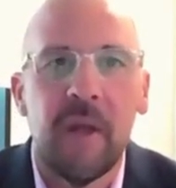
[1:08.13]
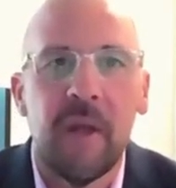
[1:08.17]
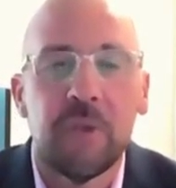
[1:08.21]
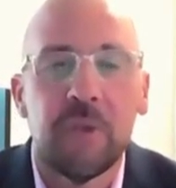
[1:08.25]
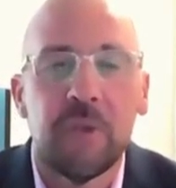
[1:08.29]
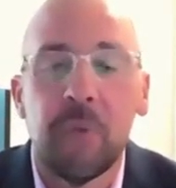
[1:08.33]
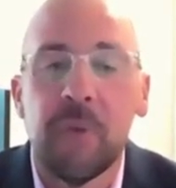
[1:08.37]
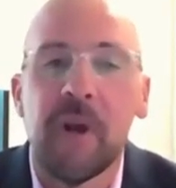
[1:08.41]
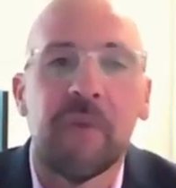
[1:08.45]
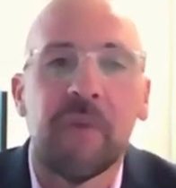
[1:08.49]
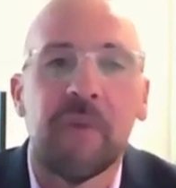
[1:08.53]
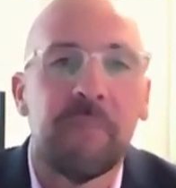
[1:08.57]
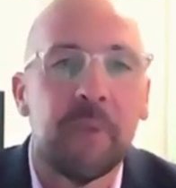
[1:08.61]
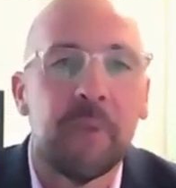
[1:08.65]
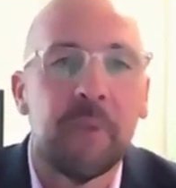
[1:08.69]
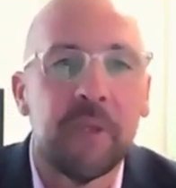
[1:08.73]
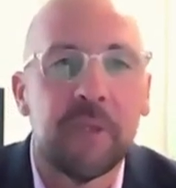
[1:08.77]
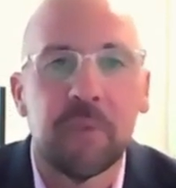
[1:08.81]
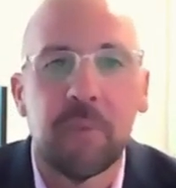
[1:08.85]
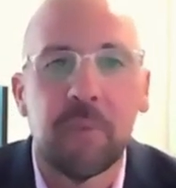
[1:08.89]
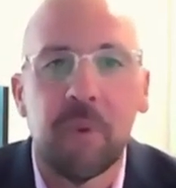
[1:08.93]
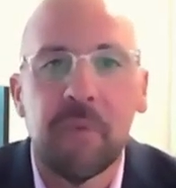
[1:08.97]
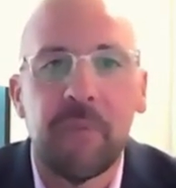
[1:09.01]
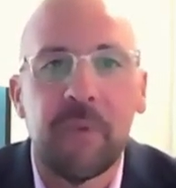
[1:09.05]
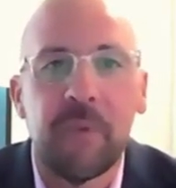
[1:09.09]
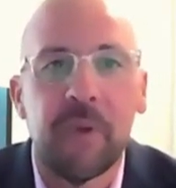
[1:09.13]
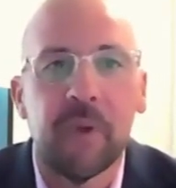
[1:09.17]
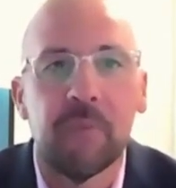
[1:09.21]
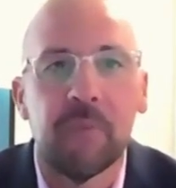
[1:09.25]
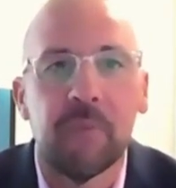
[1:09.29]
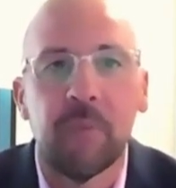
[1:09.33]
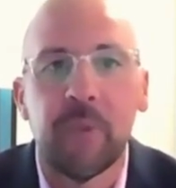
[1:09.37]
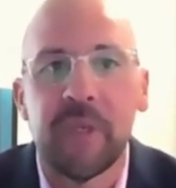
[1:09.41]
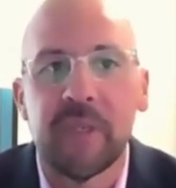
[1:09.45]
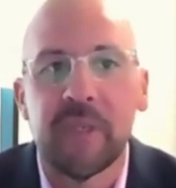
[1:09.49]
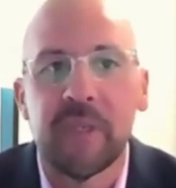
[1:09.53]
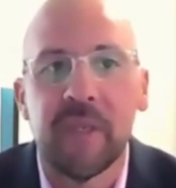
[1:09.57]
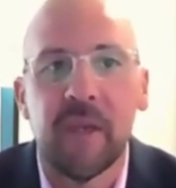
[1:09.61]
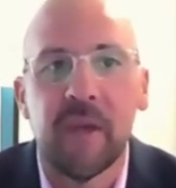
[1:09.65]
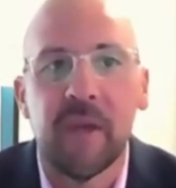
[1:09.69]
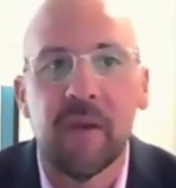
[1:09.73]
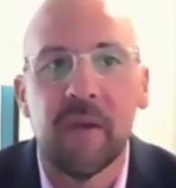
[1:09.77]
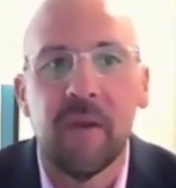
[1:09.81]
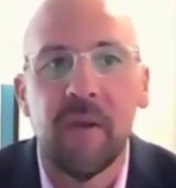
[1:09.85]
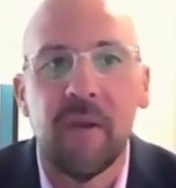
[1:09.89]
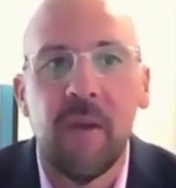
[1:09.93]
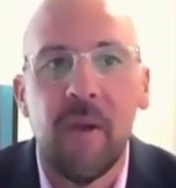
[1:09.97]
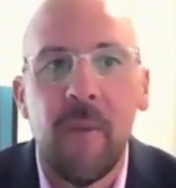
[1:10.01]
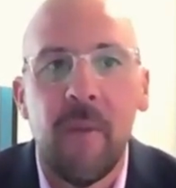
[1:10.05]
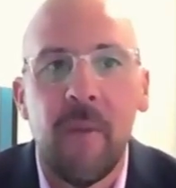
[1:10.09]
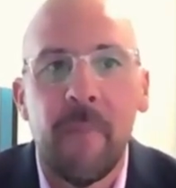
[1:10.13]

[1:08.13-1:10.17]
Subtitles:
2.5 million square feet of retail,